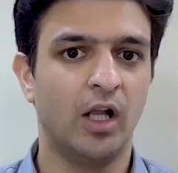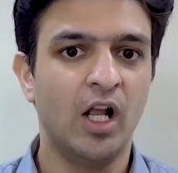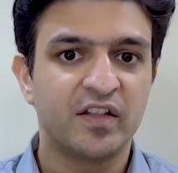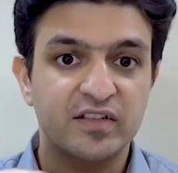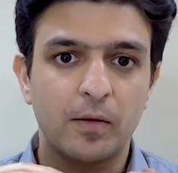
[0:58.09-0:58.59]

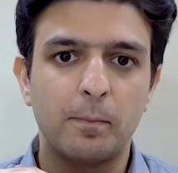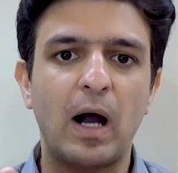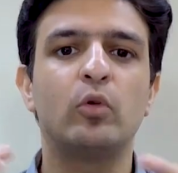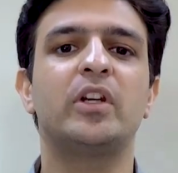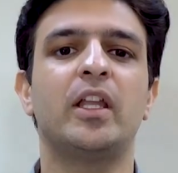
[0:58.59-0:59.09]

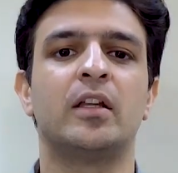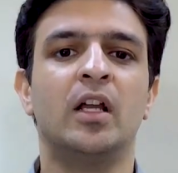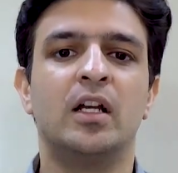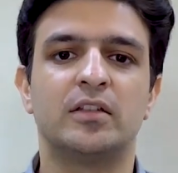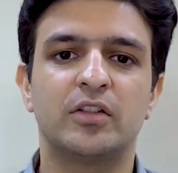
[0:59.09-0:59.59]
surmounting
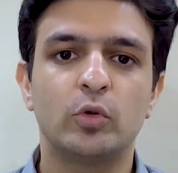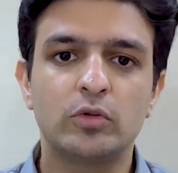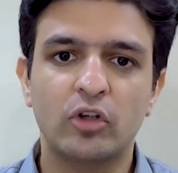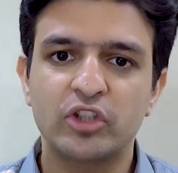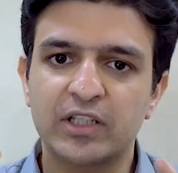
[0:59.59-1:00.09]
the
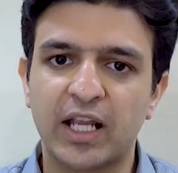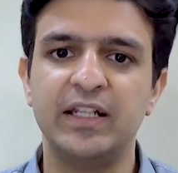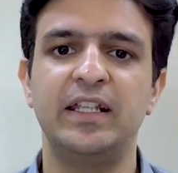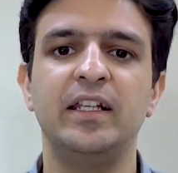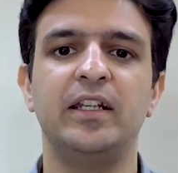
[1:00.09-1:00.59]

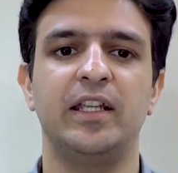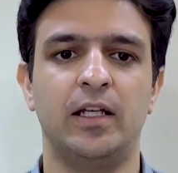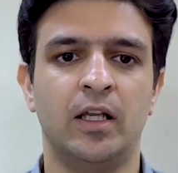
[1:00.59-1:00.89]
2019 deal